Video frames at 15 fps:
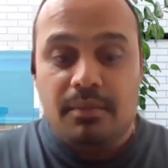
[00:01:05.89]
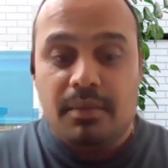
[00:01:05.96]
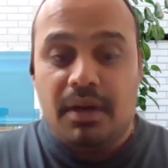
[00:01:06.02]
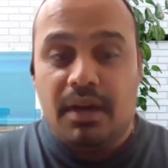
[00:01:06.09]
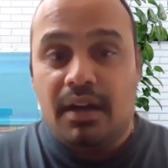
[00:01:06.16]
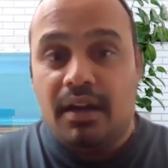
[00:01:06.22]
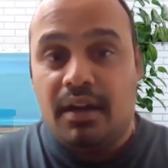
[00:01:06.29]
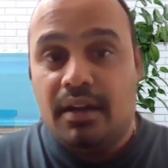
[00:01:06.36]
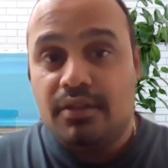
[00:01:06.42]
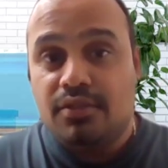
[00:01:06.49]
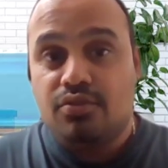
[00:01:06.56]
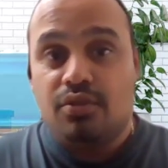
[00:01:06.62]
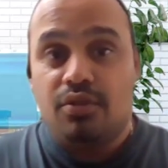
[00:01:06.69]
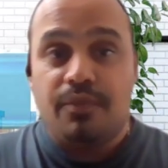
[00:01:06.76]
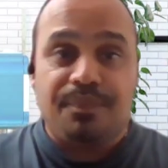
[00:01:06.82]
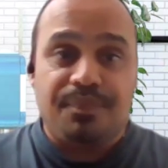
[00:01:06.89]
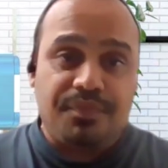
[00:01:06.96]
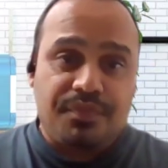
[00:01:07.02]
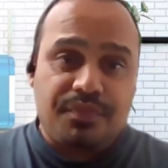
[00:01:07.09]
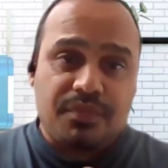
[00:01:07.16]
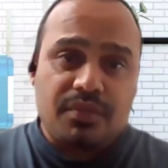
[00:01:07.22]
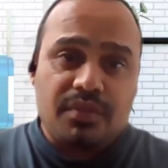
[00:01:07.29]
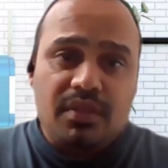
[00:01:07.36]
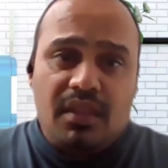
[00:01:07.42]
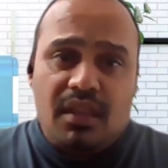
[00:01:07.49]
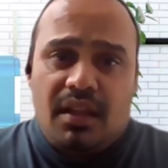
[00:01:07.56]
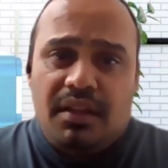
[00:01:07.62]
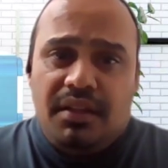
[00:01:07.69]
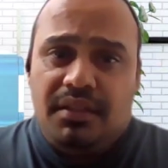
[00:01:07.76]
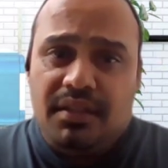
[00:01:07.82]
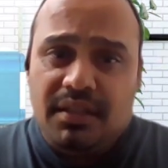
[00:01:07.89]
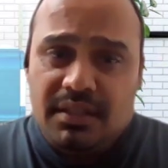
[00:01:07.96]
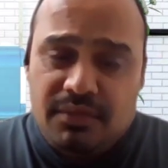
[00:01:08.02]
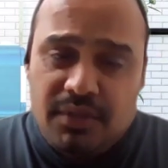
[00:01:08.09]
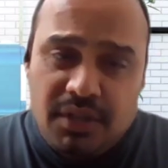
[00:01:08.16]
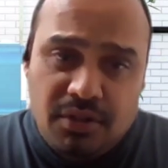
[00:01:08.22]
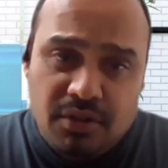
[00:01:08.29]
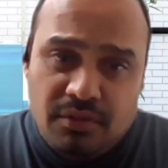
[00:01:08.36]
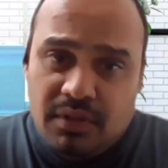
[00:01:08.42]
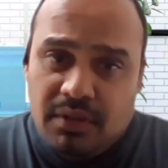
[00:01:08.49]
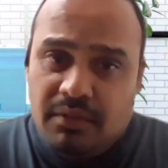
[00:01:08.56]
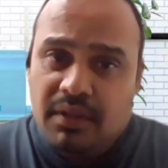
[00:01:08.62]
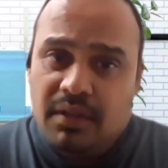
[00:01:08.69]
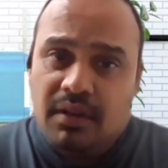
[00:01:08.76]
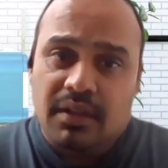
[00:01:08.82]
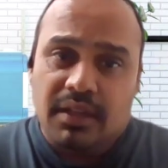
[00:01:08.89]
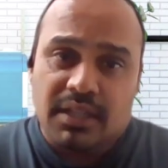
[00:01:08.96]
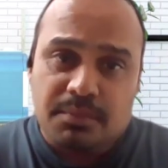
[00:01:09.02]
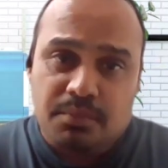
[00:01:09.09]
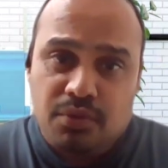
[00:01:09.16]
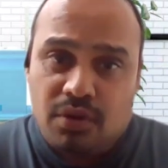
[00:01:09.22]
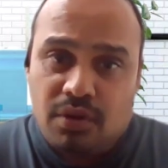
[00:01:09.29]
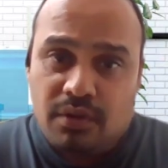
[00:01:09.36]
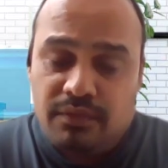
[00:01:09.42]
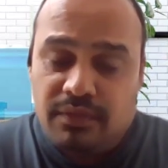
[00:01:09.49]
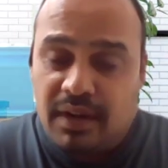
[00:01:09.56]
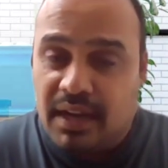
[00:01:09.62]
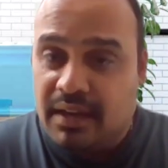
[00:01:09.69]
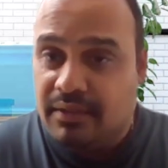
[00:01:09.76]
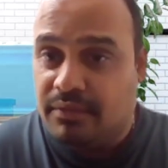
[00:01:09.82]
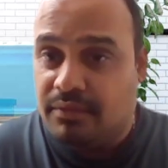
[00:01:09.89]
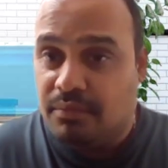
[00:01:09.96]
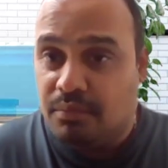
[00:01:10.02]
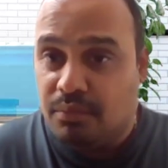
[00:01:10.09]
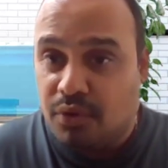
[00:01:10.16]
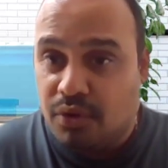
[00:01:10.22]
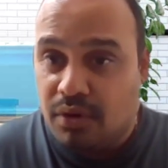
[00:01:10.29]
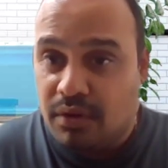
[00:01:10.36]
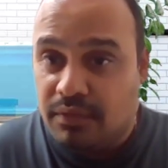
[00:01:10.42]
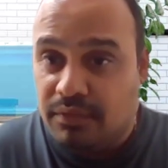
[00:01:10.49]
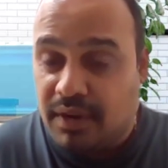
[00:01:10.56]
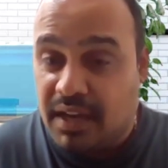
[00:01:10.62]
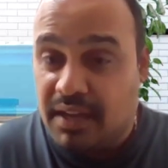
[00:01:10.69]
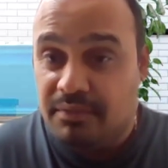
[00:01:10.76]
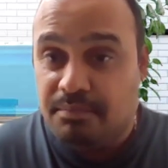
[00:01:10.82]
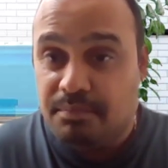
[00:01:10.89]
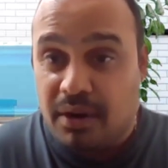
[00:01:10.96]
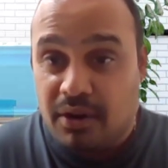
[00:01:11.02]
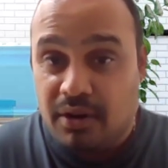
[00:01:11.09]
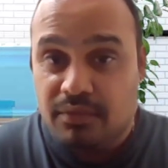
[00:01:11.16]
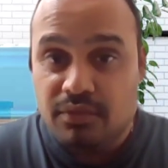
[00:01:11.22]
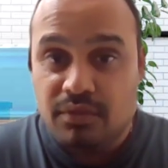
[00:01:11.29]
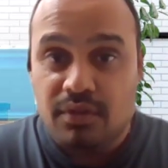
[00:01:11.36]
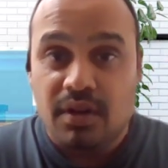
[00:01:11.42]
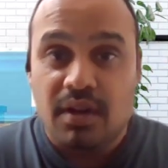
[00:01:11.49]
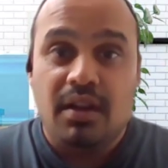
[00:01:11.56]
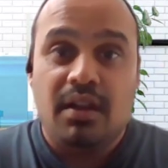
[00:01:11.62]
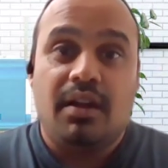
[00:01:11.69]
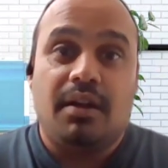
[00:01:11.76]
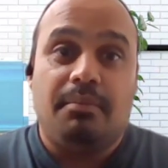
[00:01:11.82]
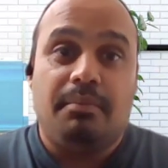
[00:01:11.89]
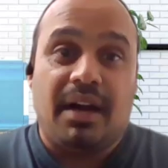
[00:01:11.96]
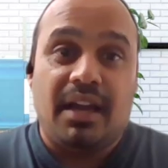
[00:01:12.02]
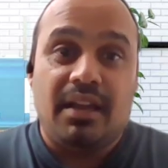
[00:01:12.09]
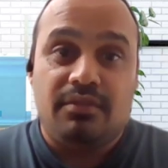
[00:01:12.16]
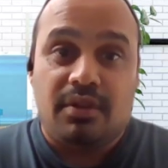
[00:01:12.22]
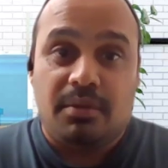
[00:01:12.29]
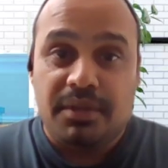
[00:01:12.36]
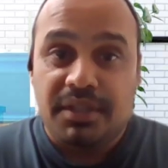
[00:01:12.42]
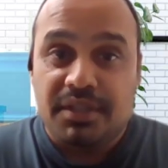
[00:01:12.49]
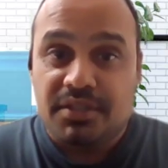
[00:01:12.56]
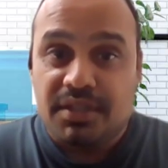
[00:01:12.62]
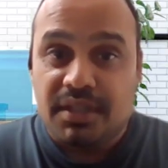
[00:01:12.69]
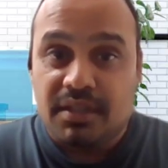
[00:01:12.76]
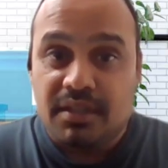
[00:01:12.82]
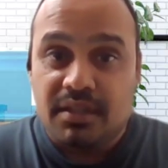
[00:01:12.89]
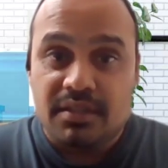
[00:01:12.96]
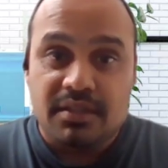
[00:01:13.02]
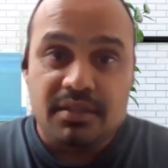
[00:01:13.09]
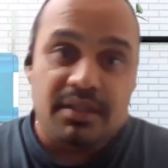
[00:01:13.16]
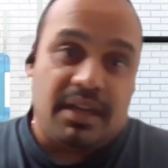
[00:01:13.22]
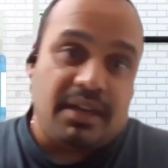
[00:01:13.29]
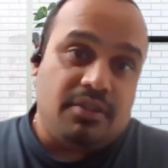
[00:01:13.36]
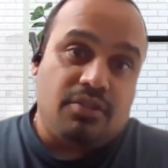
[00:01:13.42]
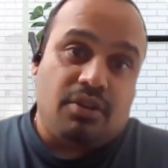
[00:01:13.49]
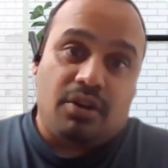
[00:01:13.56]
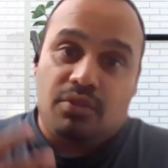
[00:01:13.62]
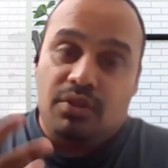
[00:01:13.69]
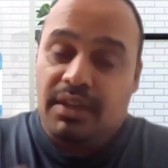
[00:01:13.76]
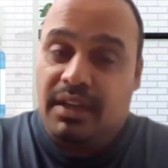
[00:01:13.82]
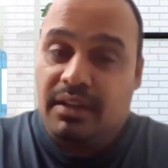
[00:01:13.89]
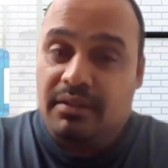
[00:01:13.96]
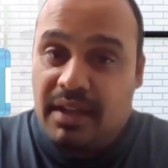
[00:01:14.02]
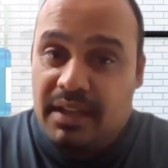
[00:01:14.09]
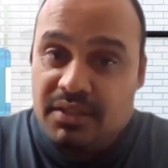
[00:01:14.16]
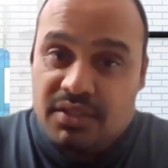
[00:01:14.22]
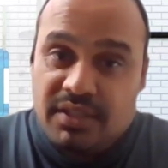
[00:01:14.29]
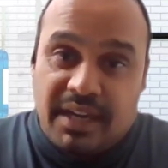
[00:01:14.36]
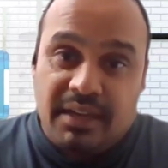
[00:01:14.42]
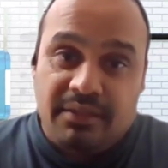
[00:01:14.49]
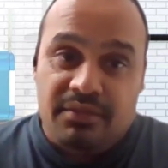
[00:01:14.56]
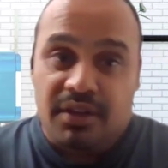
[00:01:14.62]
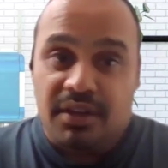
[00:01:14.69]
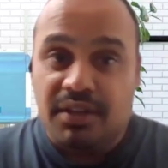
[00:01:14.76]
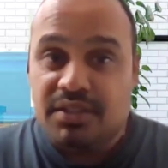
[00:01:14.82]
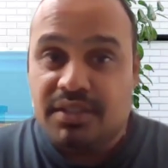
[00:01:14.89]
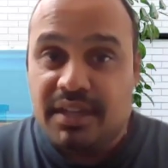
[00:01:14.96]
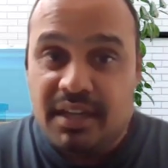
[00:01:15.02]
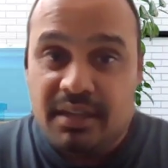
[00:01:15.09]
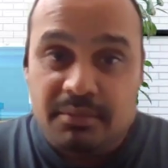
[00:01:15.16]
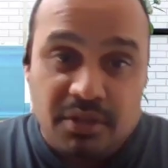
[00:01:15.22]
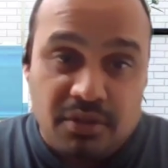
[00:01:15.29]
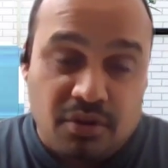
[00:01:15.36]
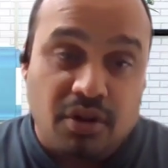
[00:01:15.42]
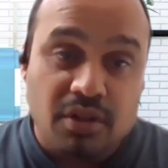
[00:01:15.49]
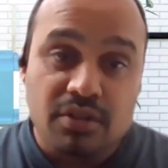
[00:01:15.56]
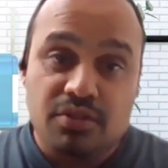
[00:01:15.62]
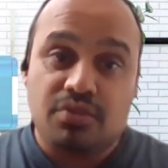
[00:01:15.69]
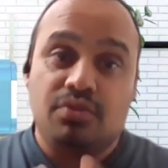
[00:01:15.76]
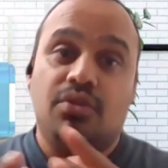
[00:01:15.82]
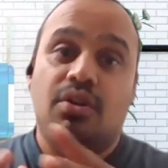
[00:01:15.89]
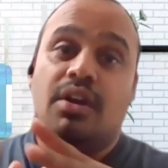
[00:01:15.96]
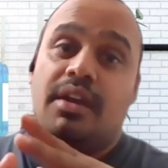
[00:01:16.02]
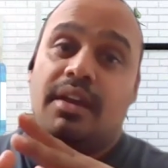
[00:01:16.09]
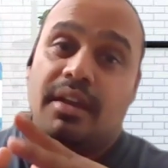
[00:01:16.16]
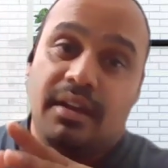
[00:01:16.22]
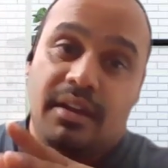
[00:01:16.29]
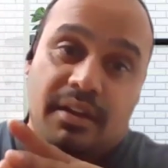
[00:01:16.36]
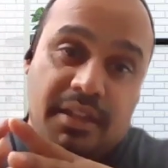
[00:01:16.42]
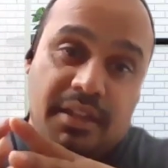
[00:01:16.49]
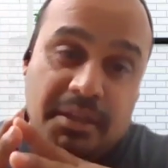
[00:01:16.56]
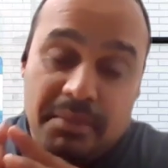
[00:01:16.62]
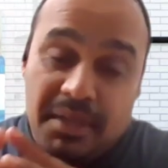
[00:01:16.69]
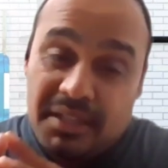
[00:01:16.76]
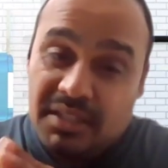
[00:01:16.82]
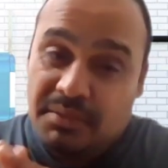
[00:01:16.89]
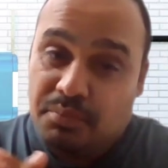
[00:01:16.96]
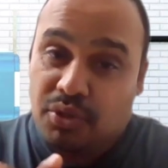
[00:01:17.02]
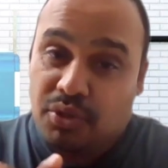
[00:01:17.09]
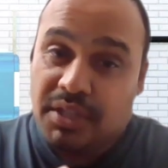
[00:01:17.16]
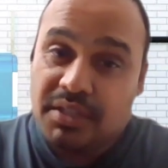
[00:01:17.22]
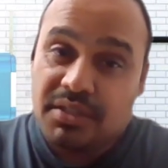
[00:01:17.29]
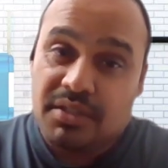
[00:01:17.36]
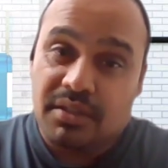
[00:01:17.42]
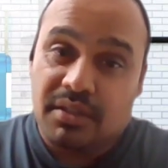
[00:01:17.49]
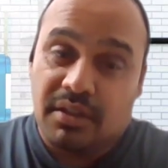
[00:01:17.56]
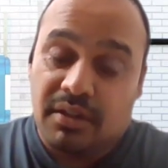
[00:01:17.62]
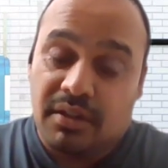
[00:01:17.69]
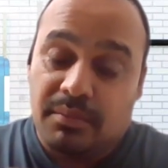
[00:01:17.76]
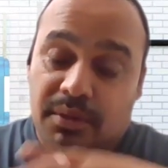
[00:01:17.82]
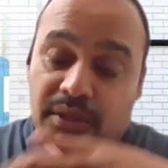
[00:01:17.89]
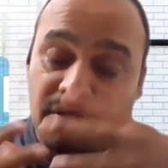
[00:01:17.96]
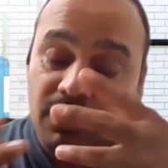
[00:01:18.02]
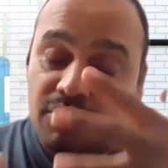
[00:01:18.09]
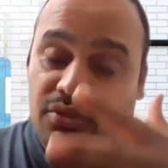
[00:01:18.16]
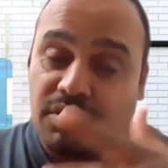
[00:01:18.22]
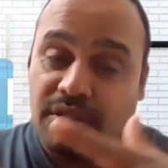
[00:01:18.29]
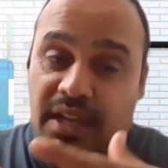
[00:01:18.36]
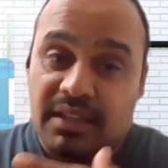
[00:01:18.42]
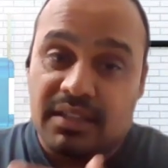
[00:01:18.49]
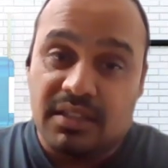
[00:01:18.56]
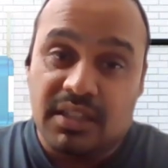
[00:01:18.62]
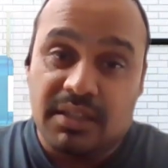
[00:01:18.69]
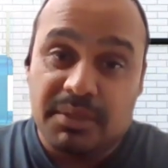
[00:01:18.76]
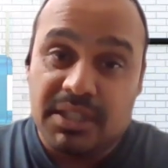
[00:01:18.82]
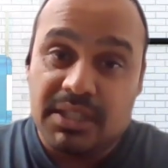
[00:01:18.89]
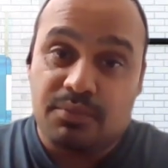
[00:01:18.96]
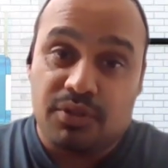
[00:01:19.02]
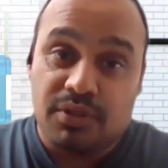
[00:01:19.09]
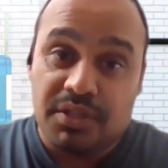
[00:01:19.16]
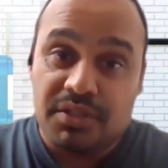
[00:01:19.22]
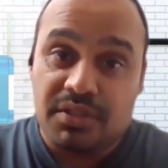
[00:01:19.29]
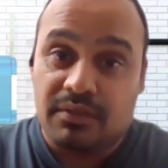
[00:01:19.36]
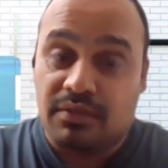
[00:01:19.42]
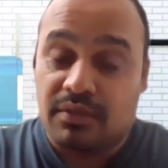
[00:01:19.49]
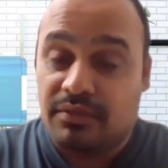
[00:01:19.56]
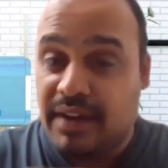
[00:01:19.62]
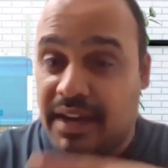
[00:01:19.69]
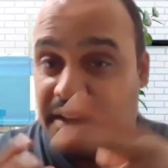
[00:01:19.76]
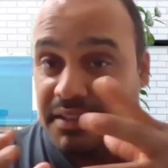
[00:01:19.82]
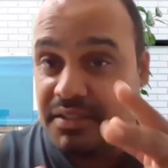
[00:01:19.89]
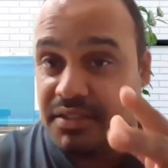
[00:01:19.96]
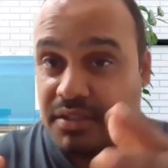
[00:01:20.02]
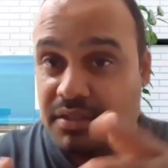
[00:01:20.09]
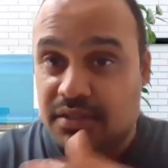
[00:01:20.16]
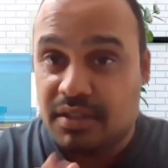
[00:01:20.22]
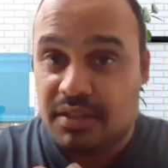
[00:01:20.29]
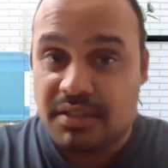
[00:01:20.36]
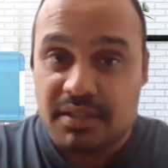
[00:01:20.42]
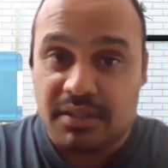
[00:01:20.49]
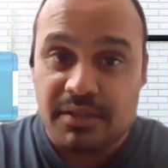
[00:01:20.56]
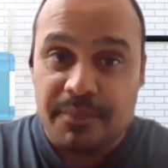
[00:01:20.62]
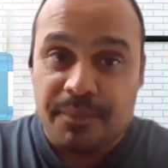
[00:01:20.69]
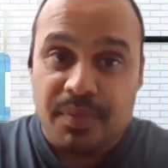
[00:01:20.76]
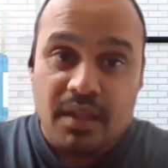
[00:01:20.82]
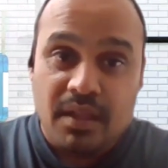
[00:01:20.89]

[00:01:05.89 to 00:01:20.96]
Uh, so in this video, we will explore five more, five powerful bioinformatics techniques that not only advance scientific understanding, but also uh, immense potential, uh, but also it has an immense potential for financial success.